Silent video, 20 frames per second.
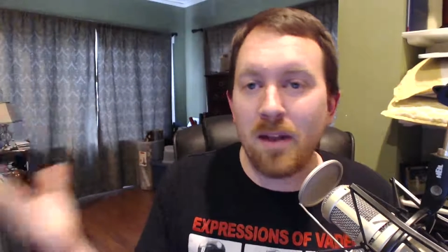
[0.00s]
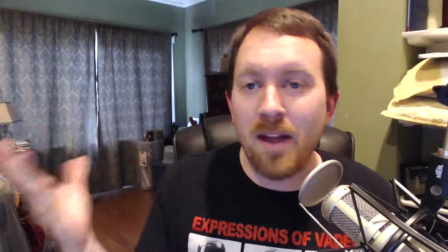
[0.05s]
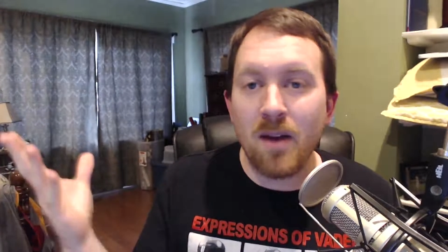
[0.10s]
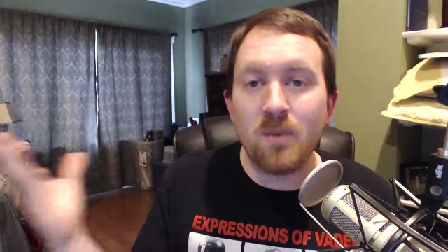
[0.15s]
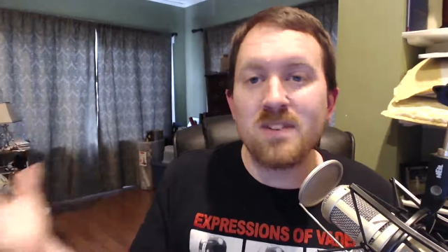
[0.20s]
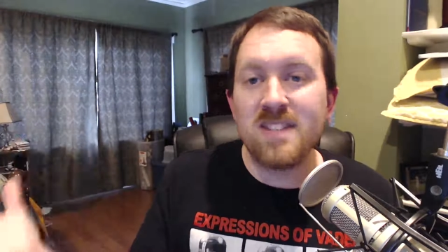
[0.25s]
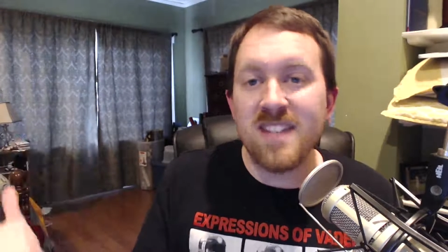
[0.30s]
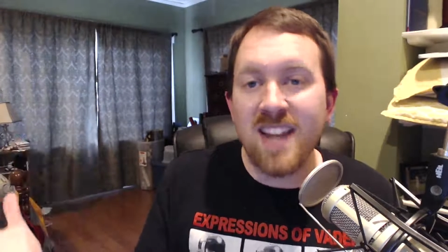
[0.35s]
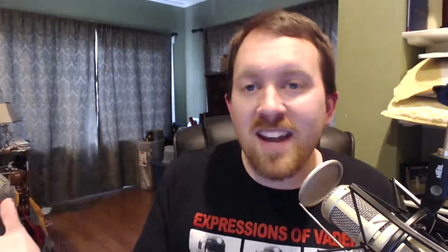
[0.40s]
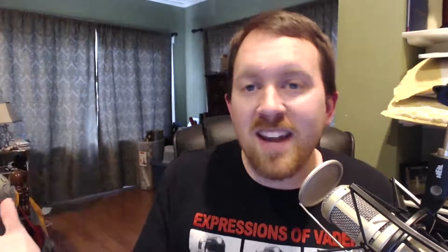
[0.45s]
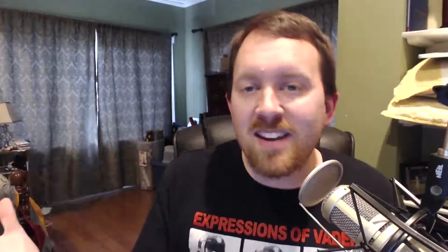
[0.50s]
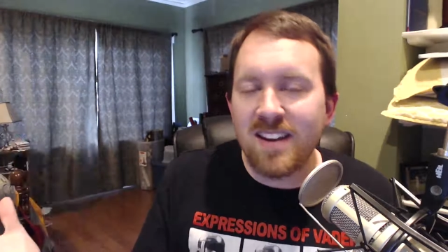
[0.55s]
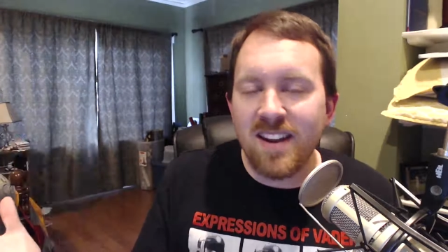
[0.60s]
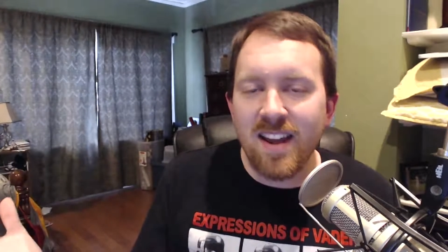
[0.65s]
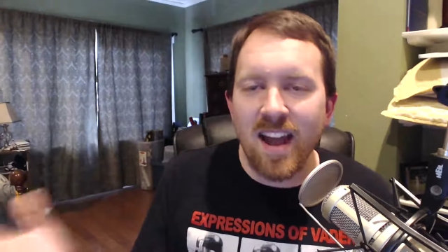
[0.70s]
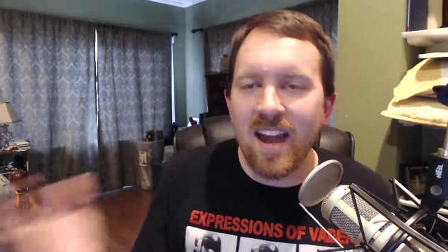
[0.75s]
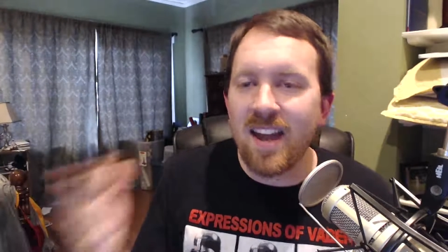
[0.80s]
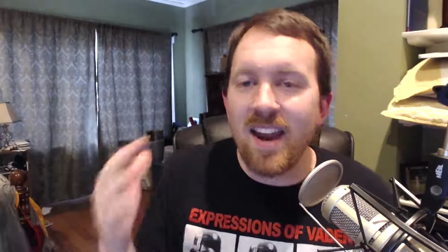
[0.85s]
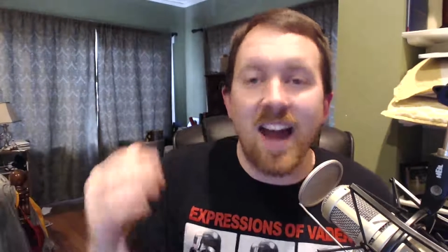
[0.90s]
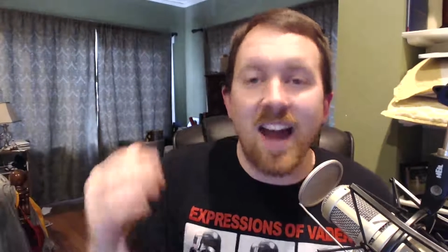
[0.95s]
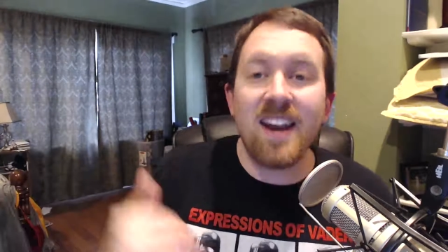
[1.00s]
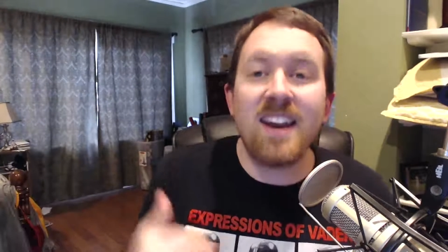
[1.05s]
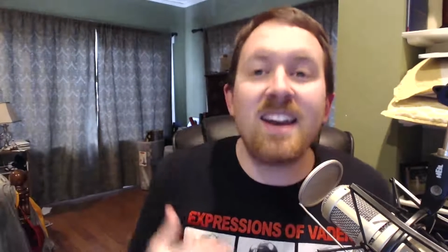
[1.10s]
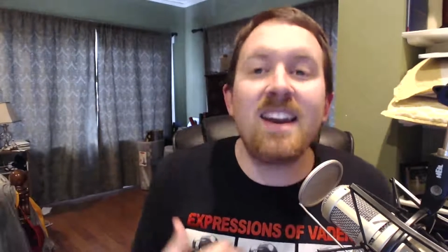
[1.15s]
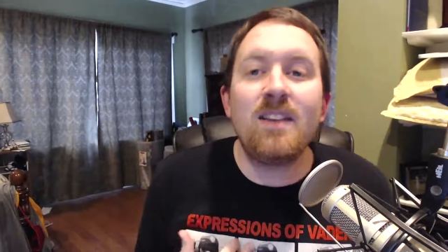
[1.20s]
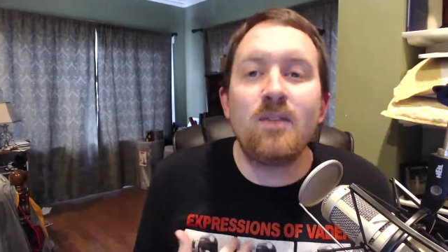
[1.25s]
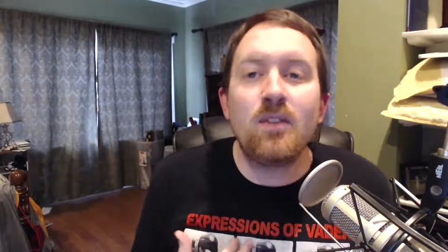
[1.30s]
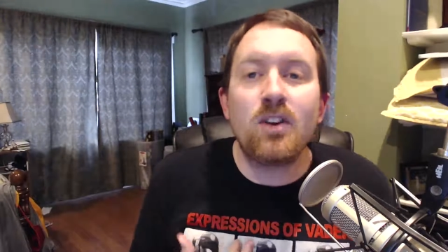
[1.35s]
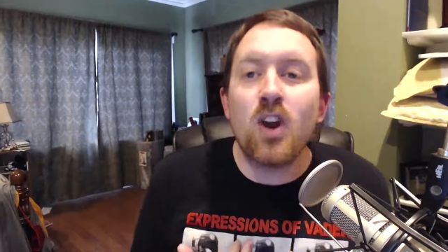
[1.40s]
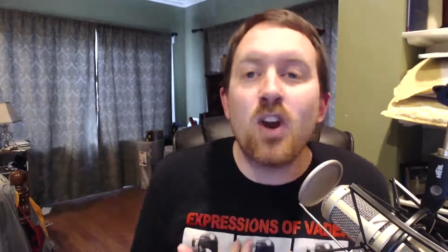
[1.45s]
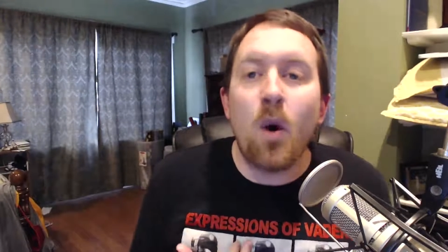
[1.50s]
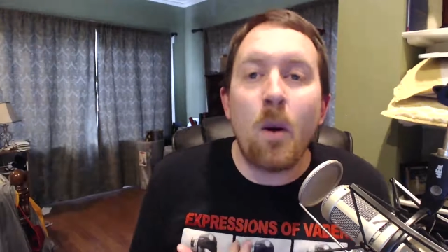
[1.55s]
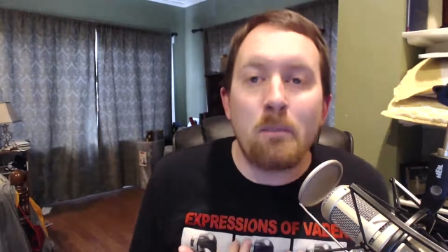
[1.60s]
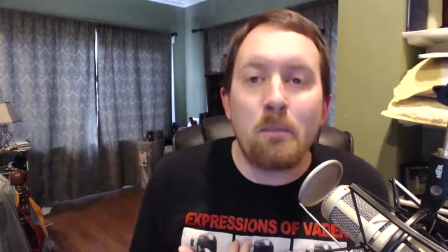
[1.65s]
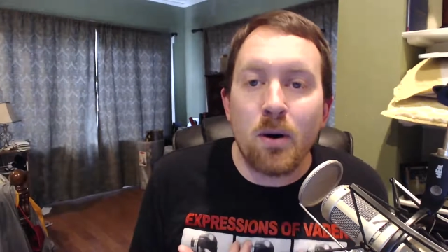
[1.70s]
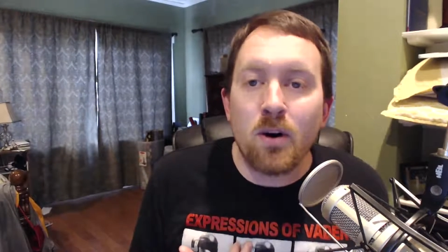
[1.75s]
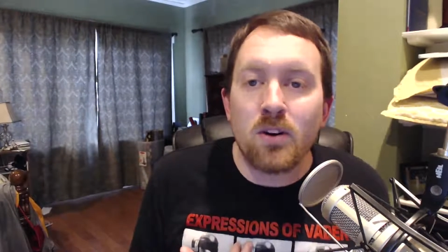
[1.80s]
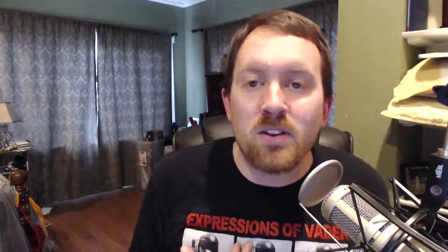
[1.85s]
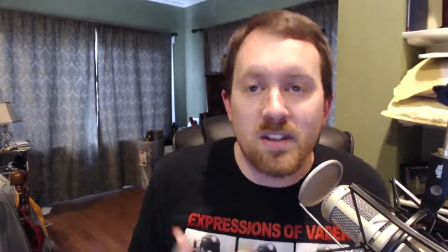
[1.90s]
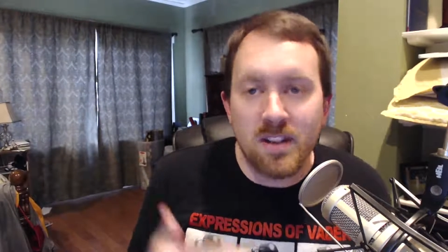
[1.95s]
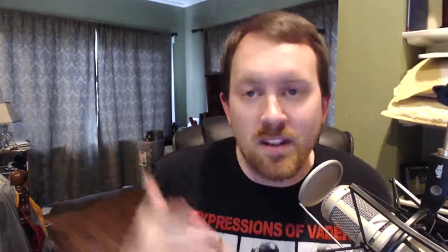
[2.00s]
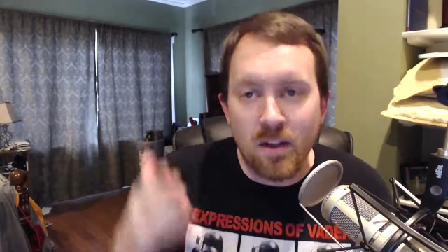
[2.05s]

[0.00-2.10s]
That was it and I didn't even know them personally.